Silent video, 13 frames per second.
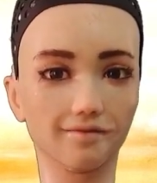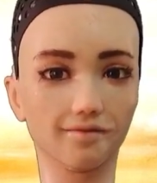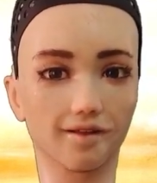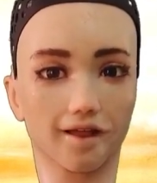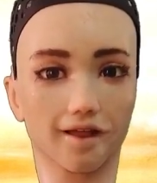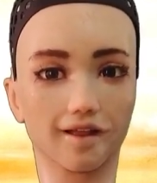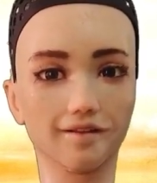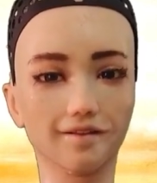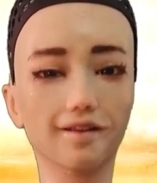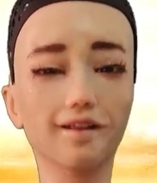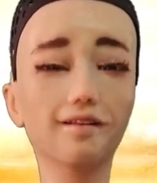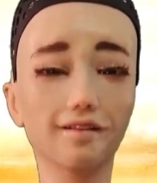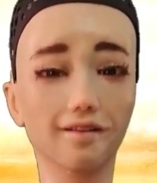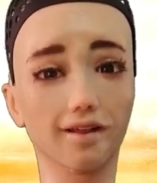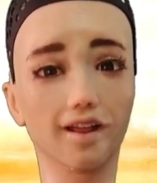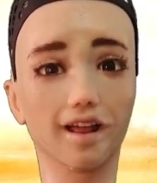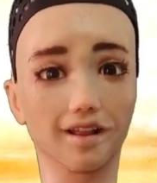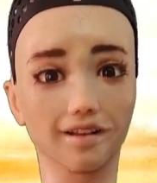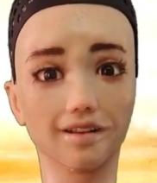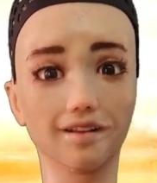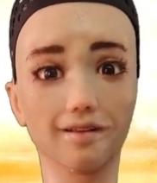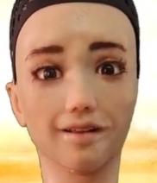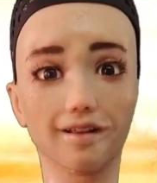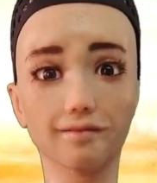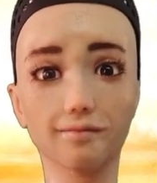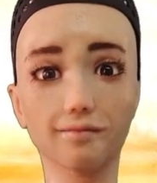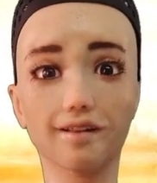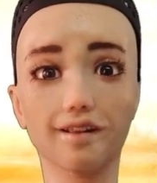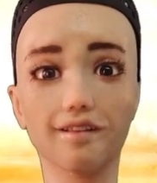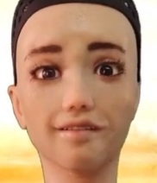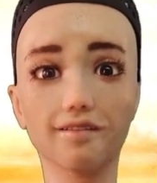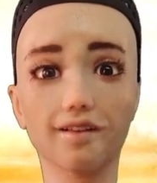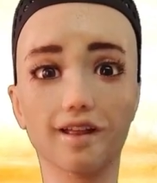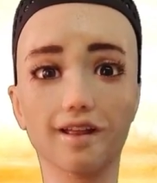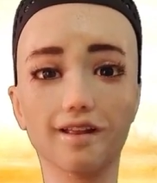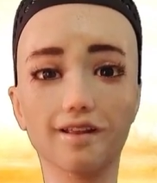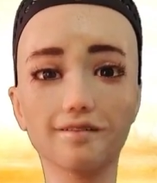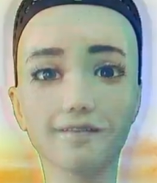while engaging users in a meaningful way.